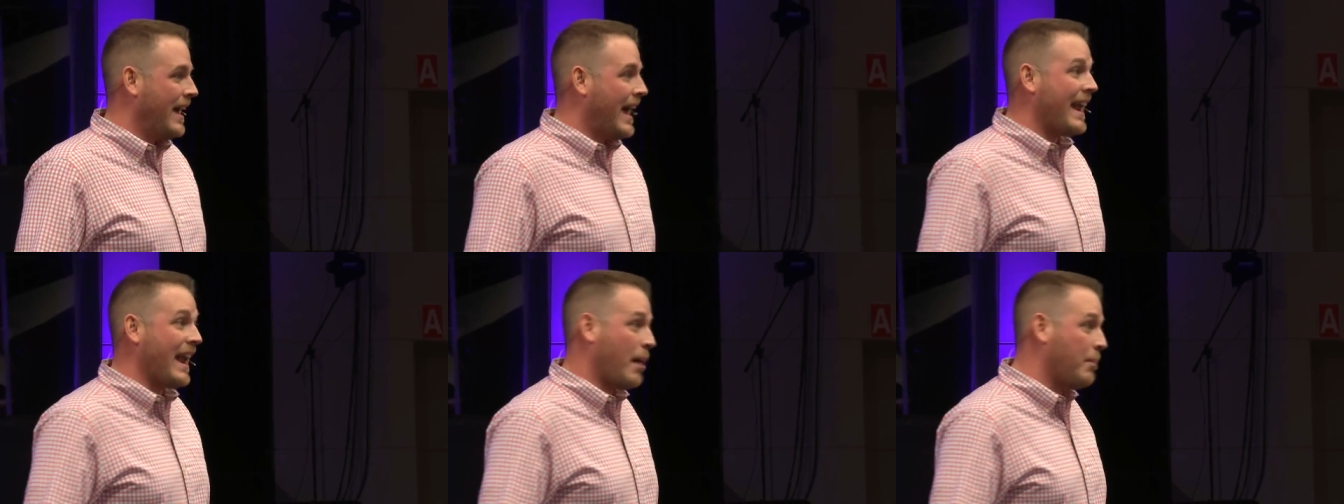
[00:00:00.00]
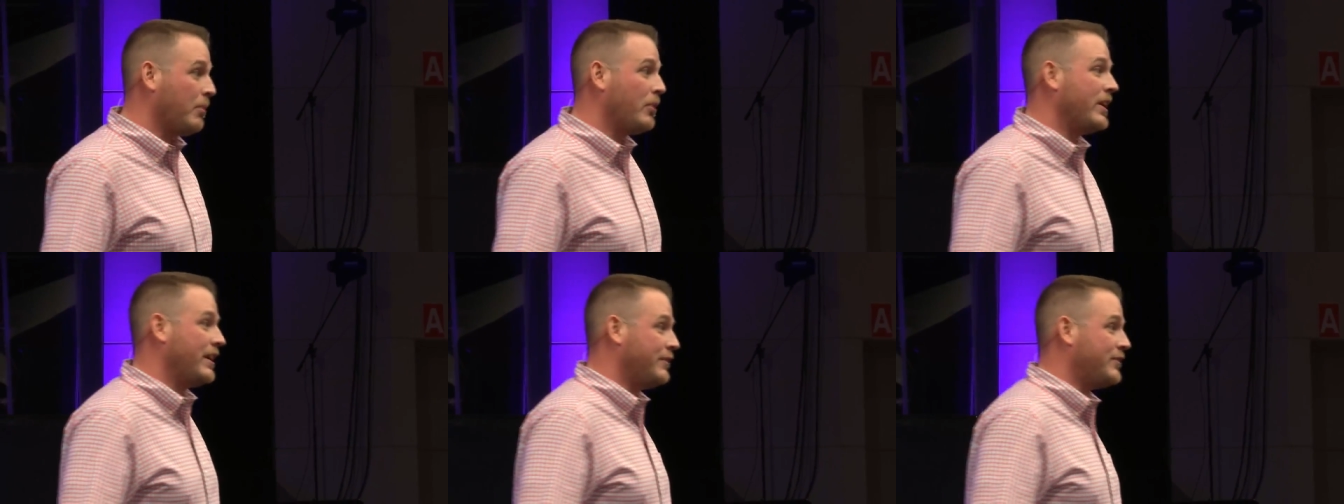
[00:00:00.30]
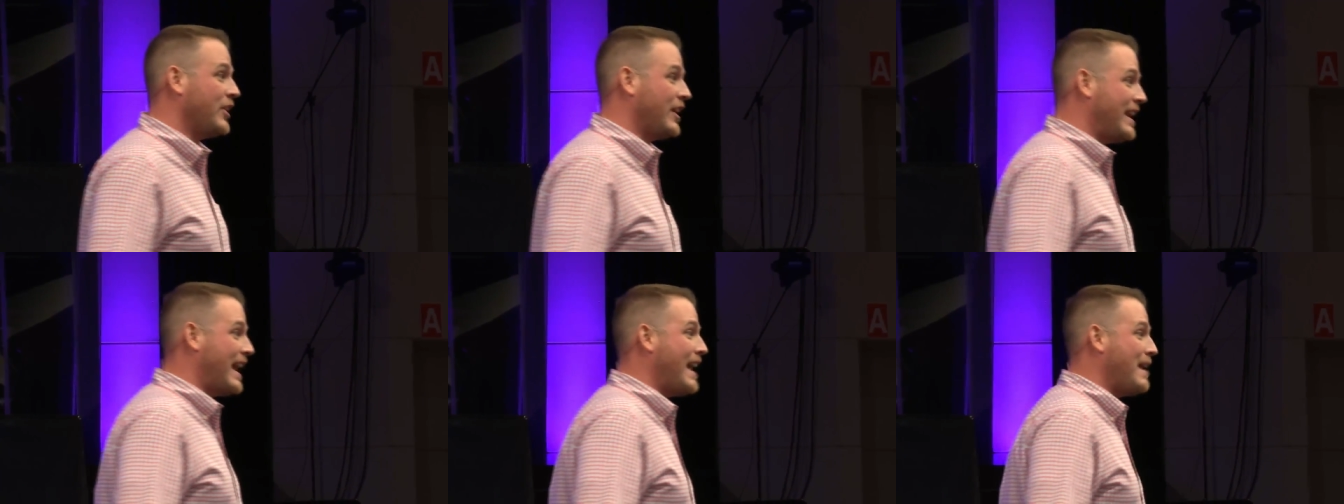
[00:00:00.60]
And I
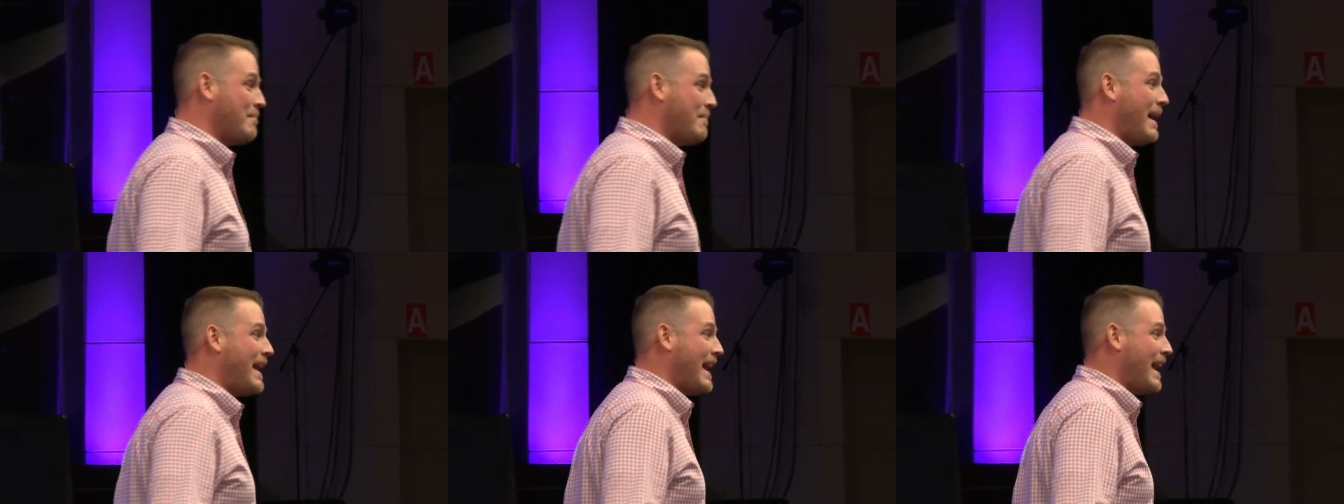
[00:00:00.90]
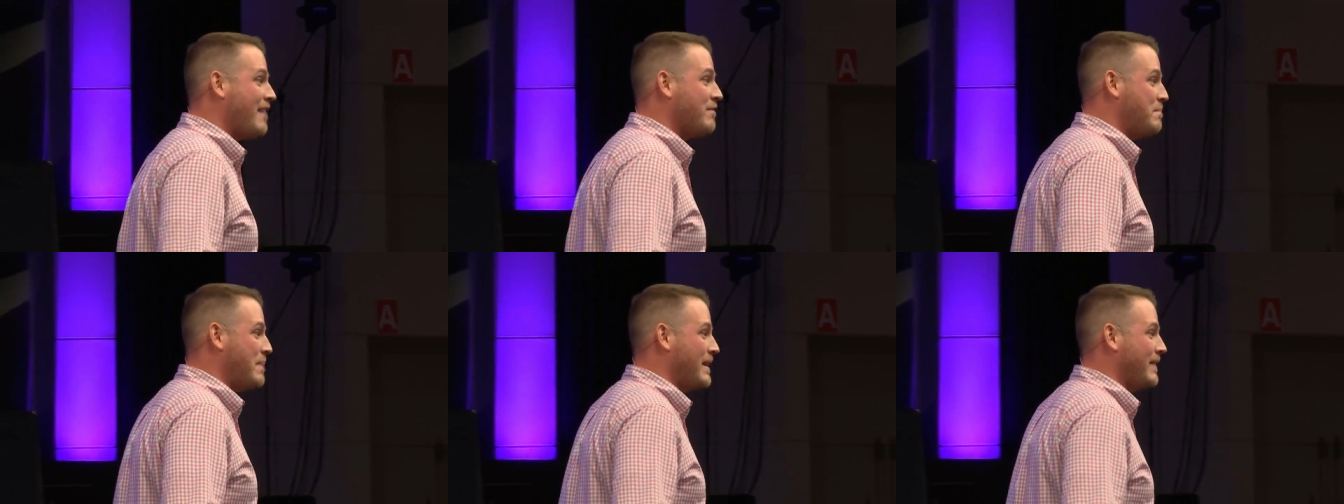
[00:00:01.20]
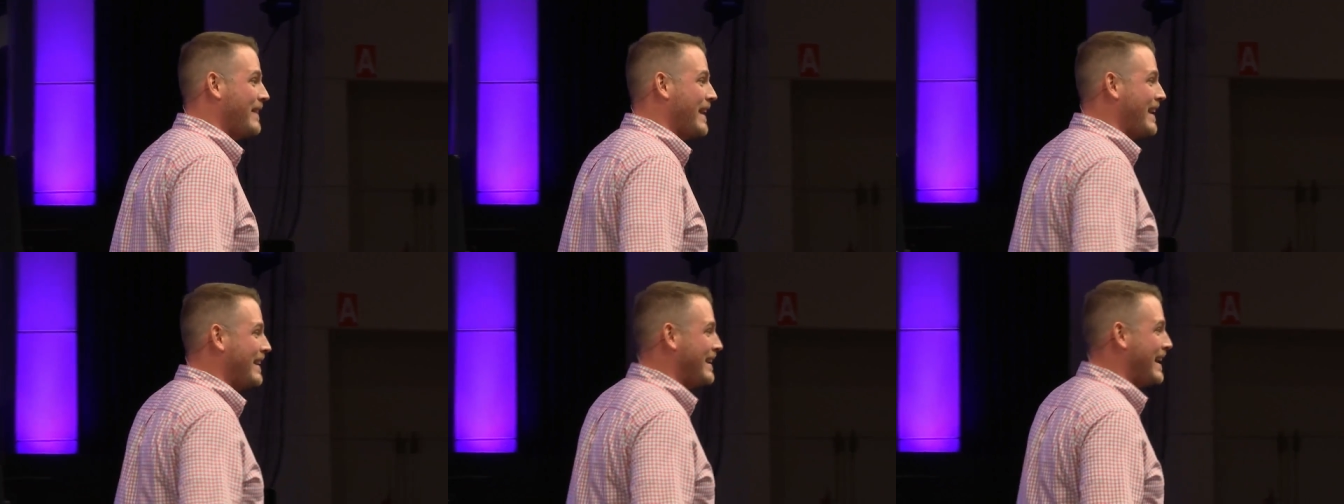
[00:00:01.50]
believe today may have
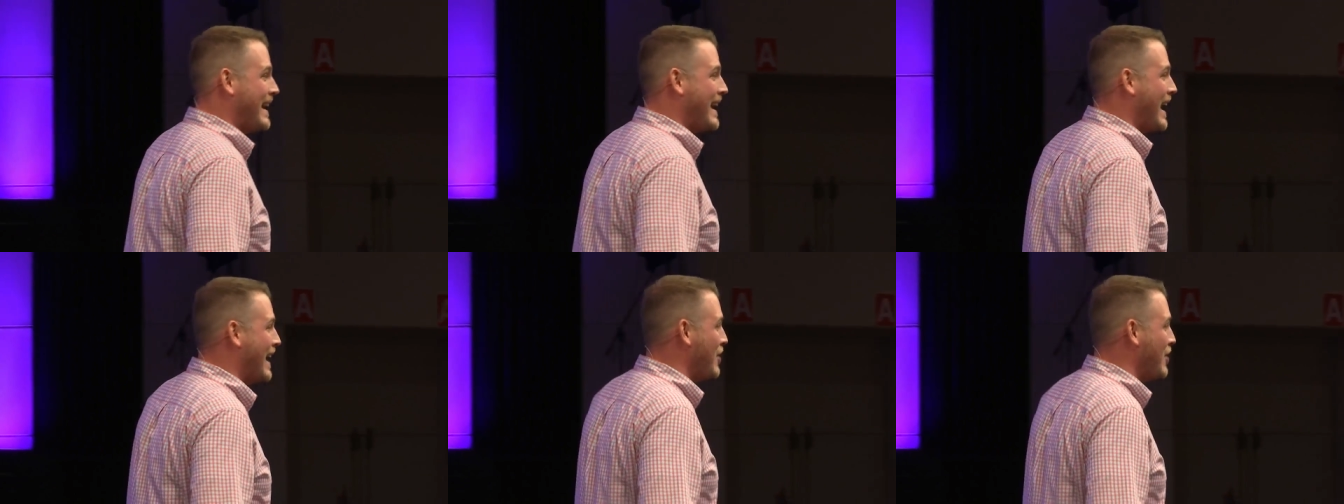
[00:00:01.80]
been that day.